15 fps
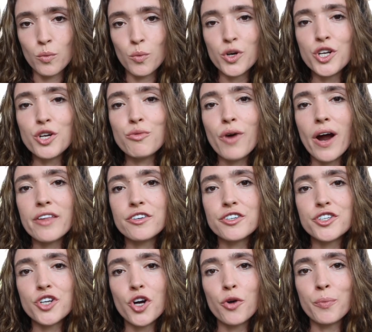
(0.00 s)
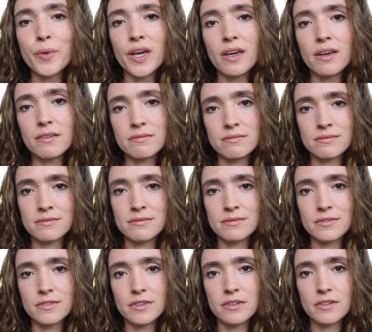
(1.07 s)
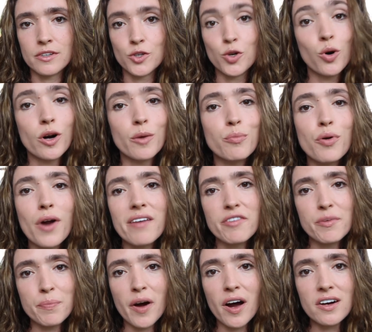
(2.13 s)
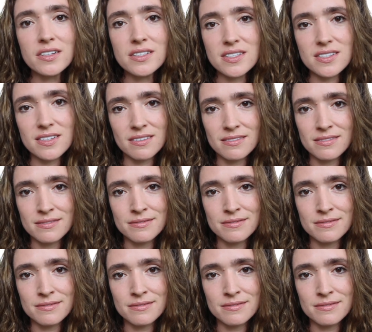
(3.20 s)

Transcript: Would you rather show me your private parts